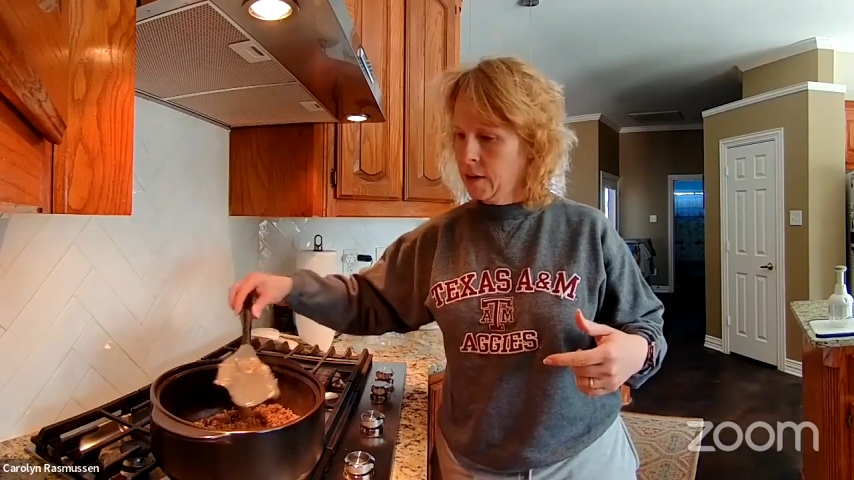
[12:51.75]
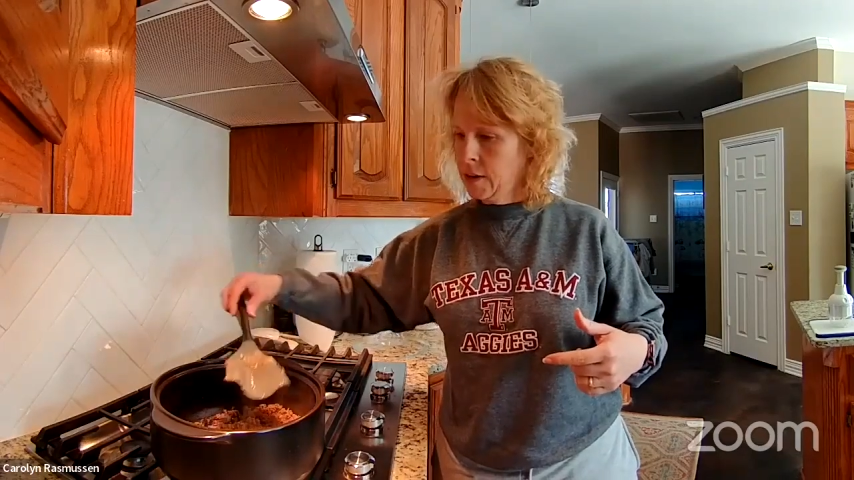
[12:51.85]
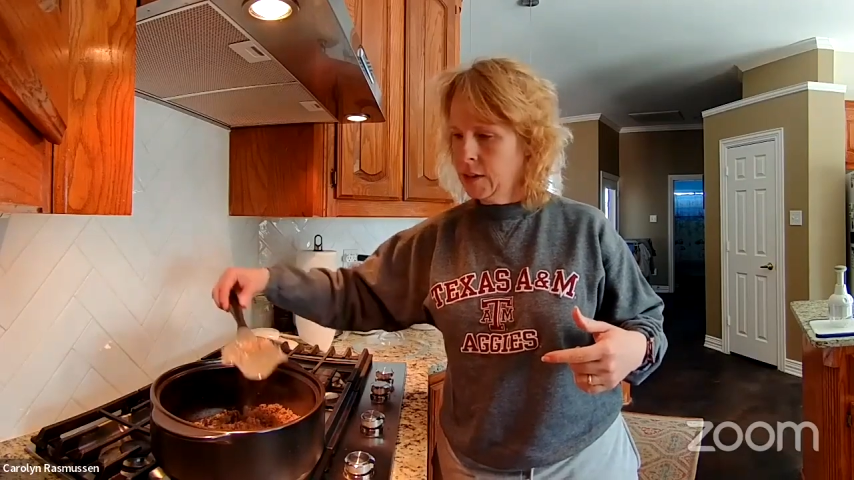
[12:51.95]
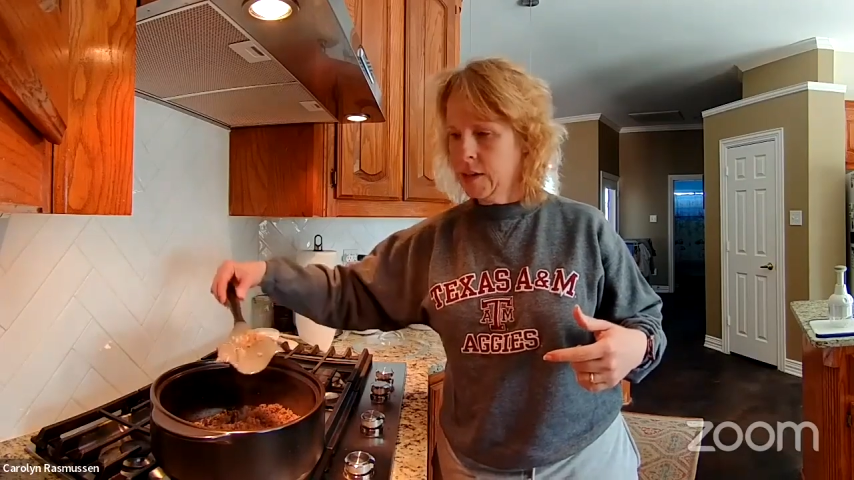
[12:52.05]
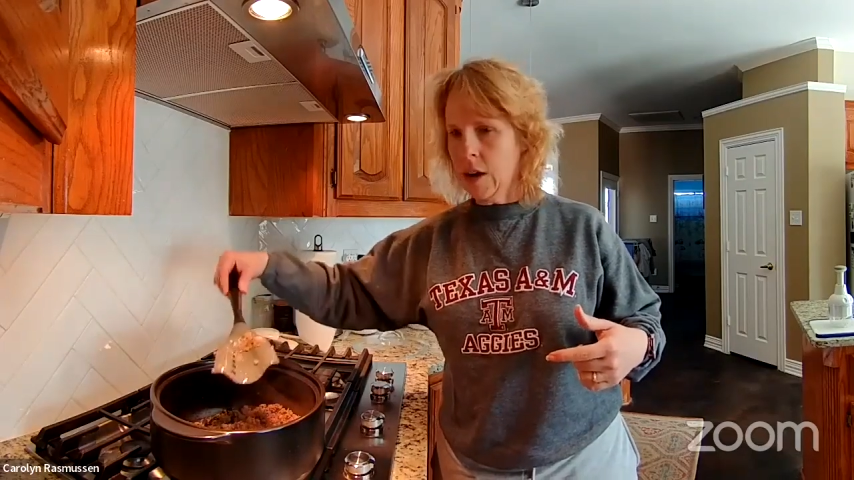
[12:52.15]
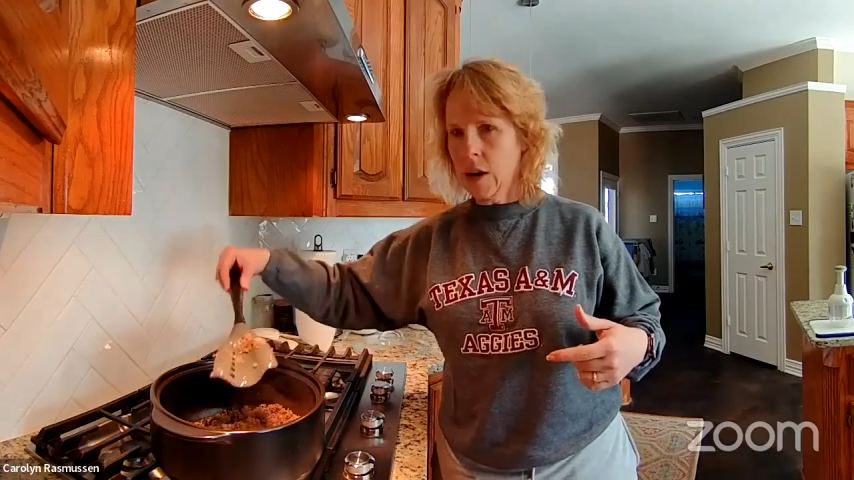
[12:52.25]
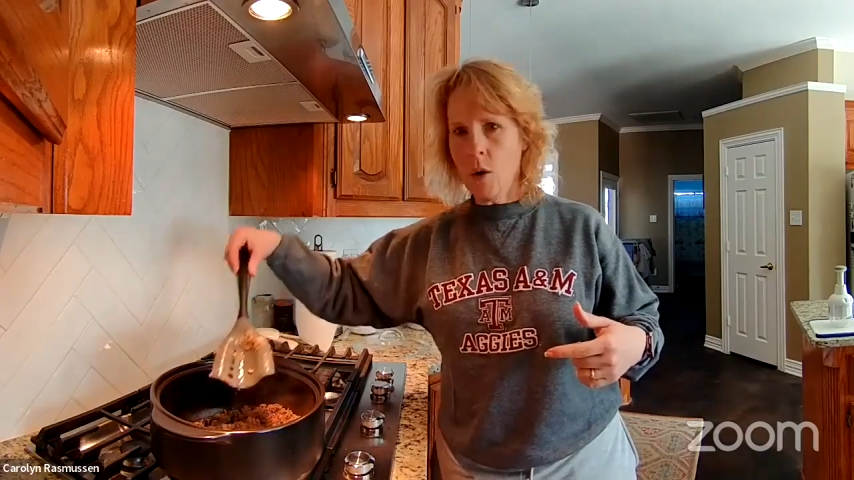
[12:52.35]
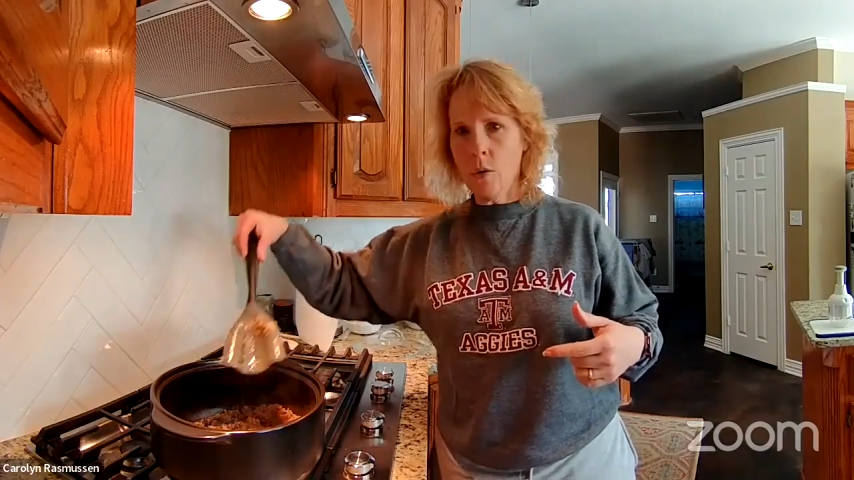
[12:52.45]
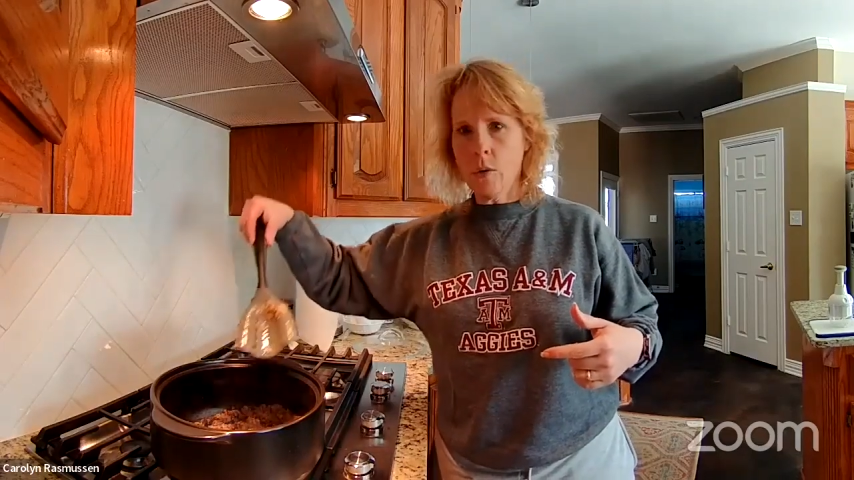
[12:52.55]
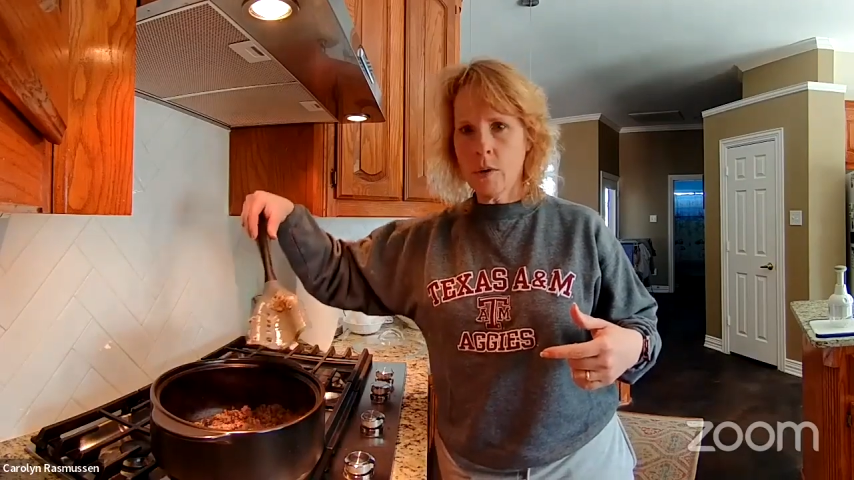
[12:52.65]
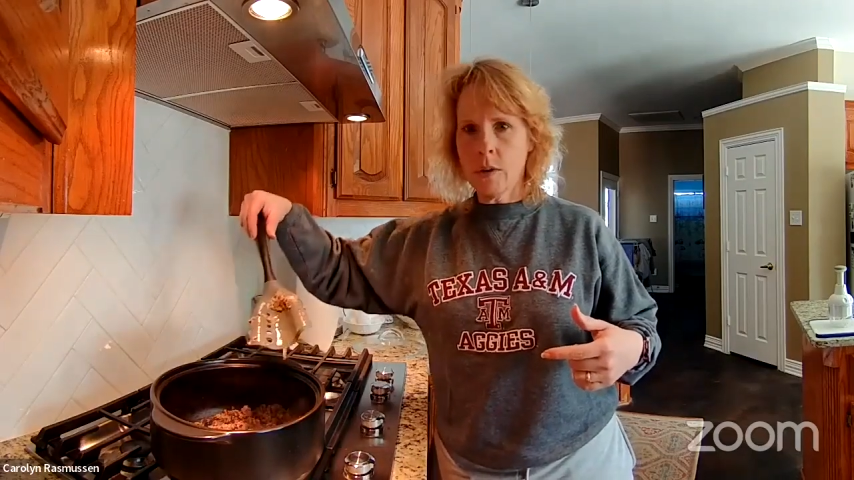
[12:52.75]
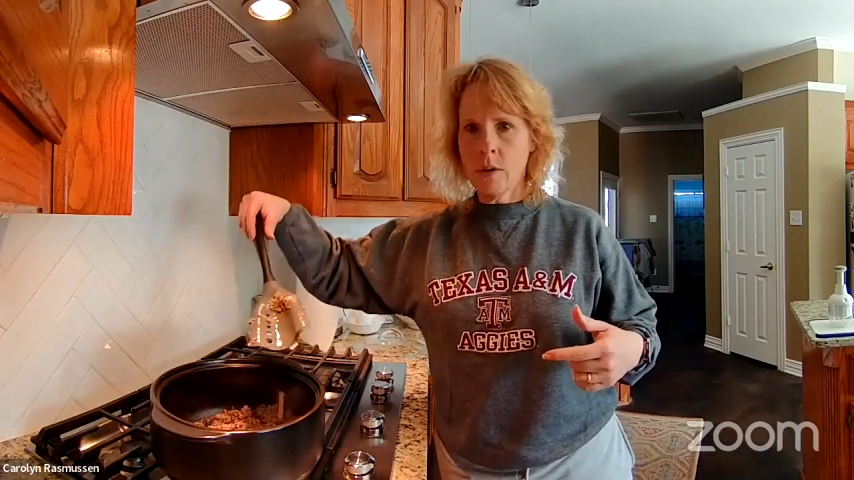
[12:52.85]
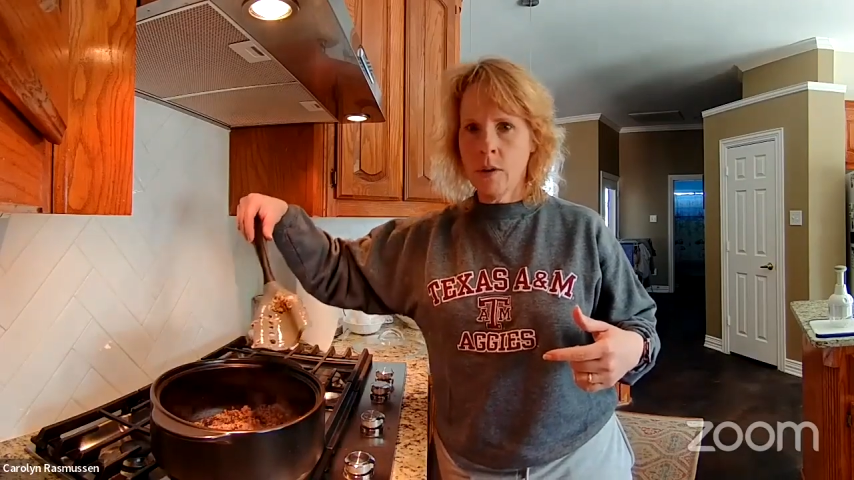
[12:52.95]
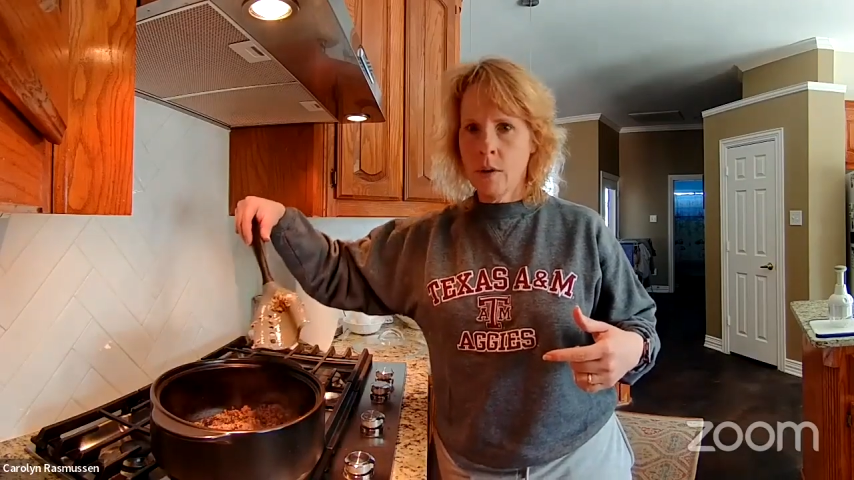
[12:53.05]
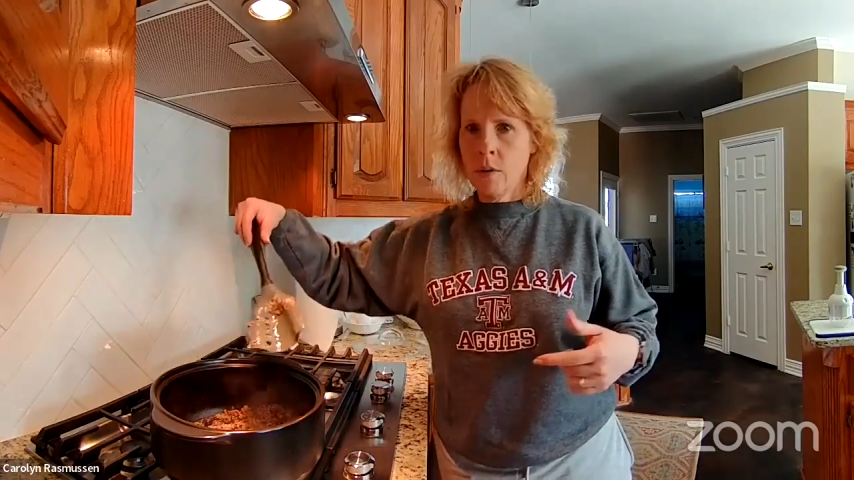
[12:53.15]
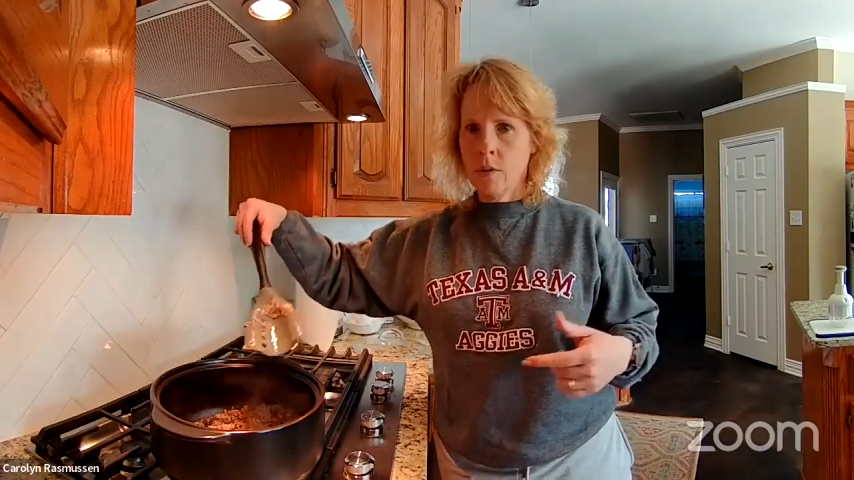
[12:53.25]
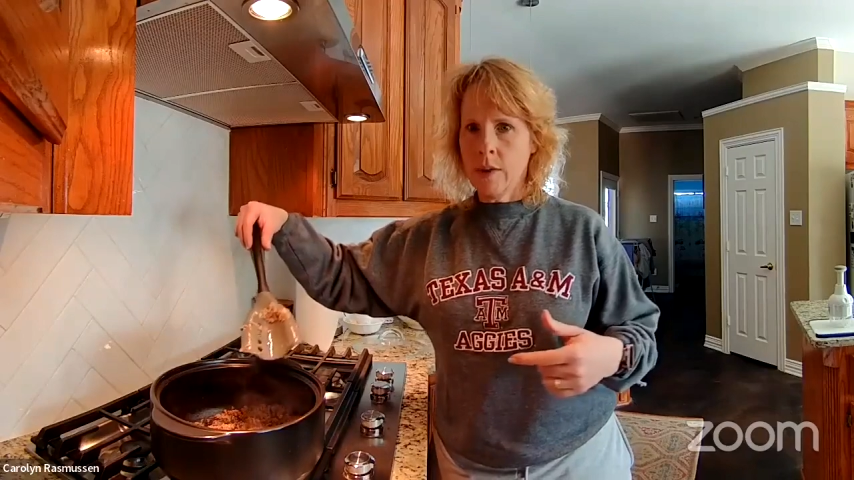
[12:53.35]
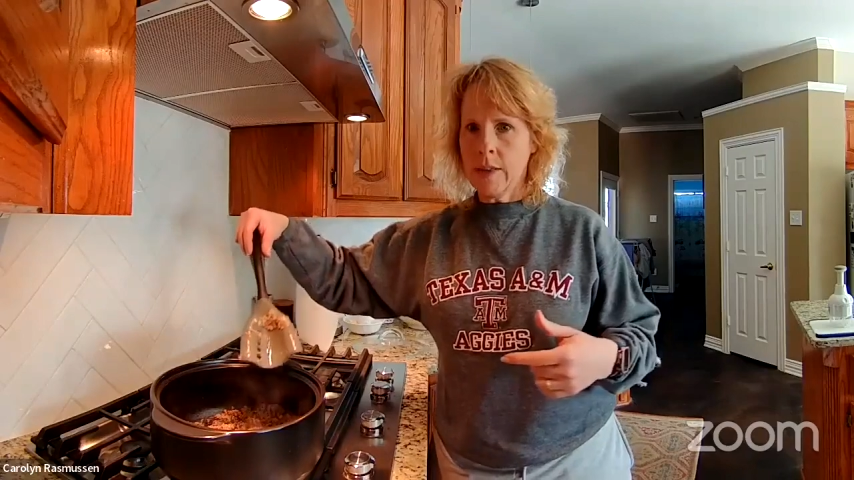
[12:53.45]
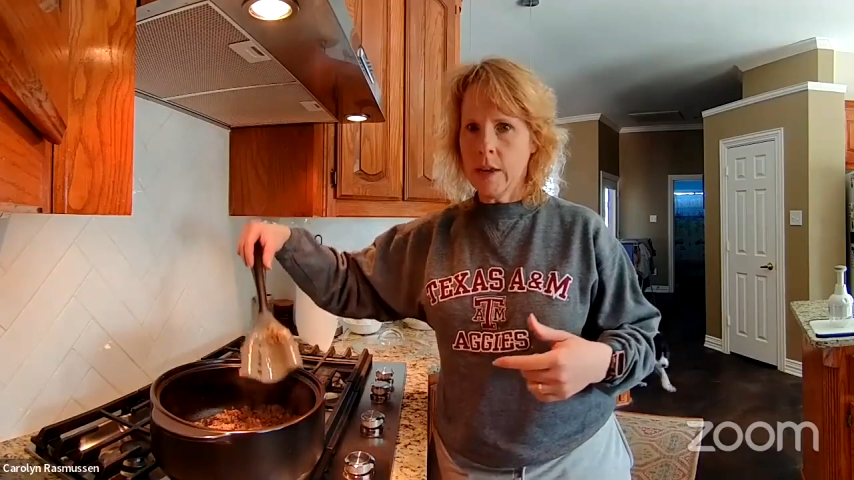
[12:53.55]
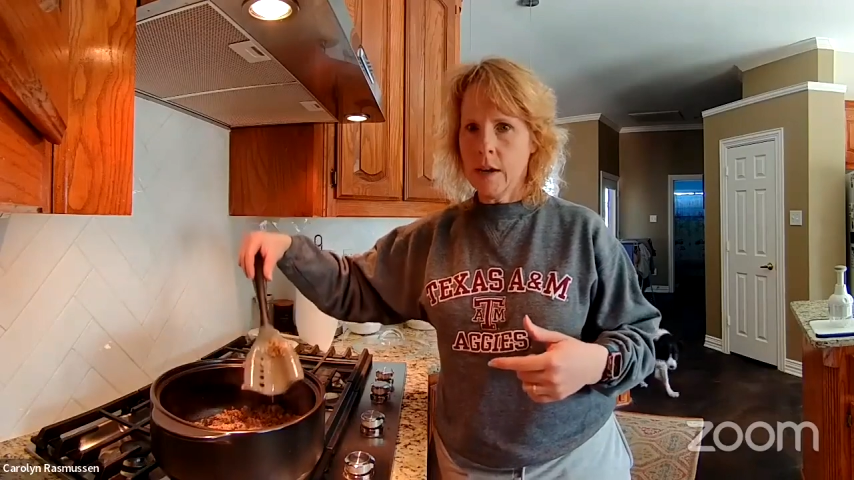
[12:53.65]
Because it's got holes
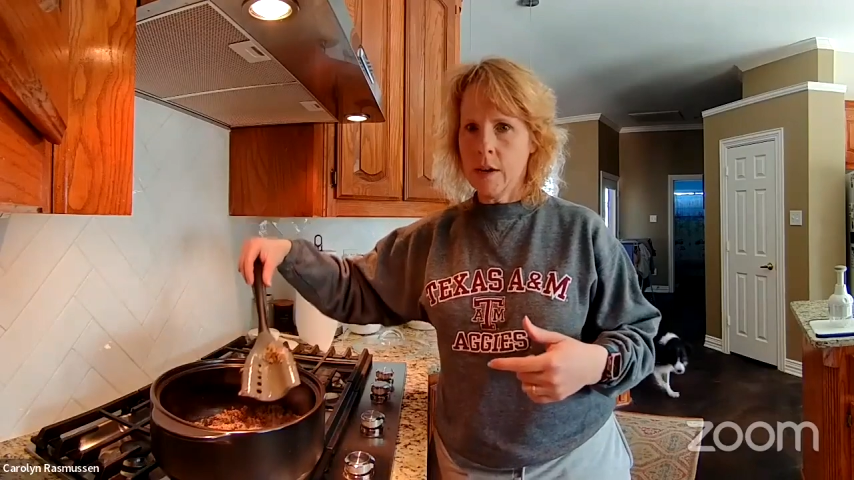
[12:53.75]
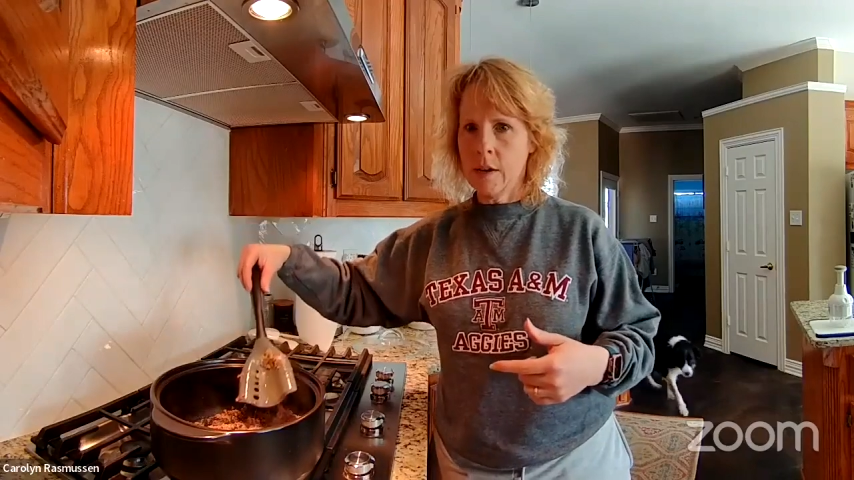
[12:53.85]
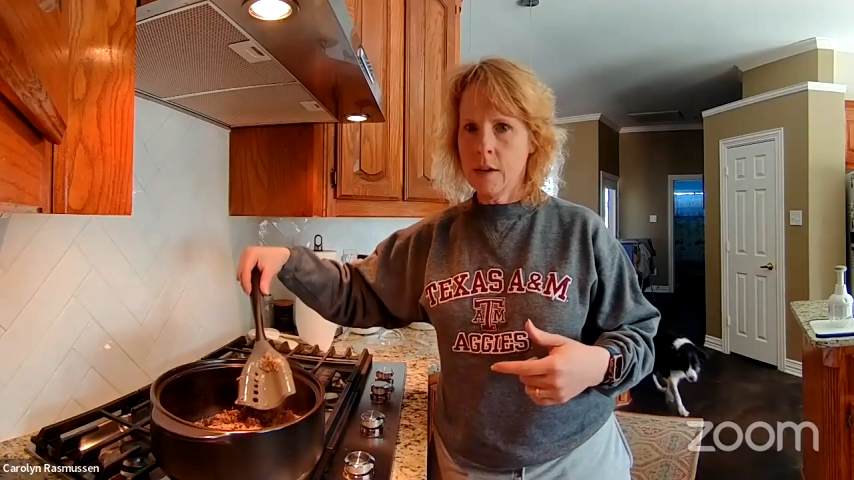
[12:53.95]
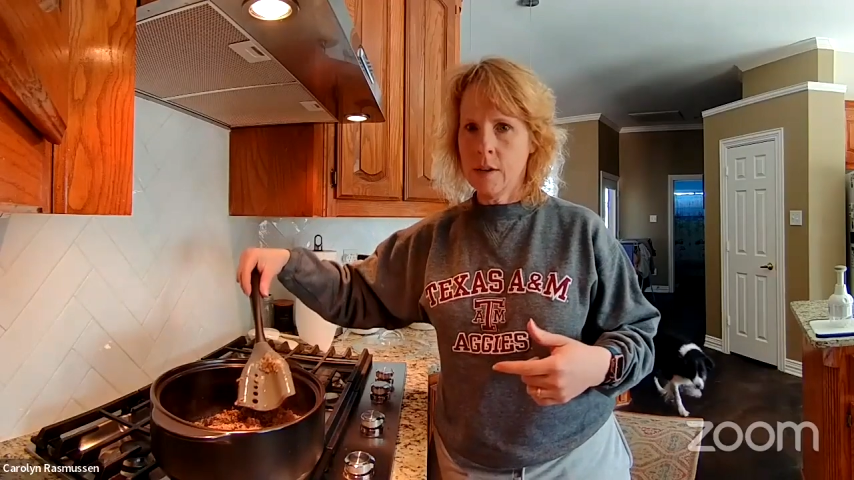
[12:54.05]
right there.